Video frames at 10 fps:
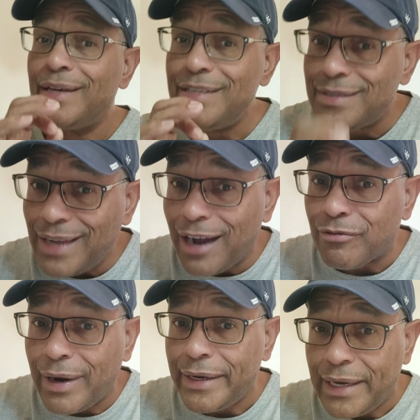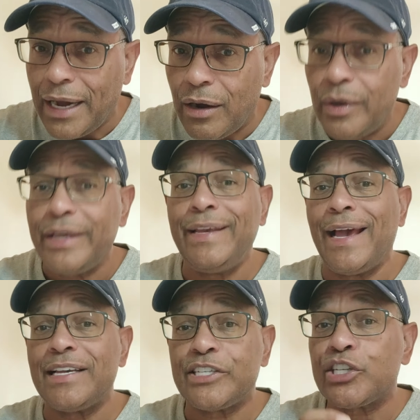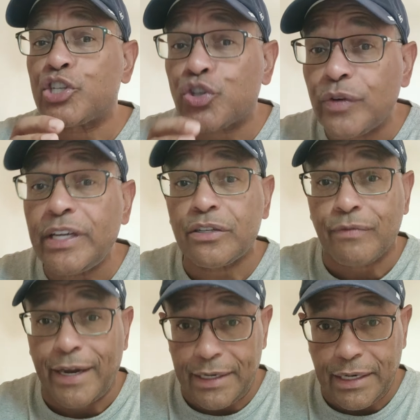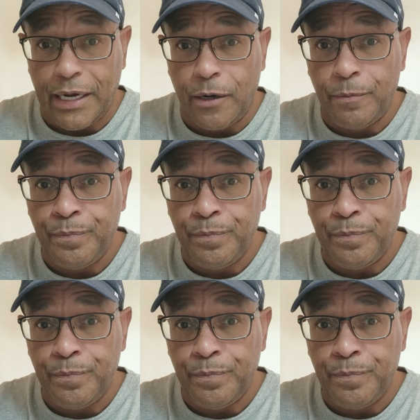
He's not right now. He has his streaks right now.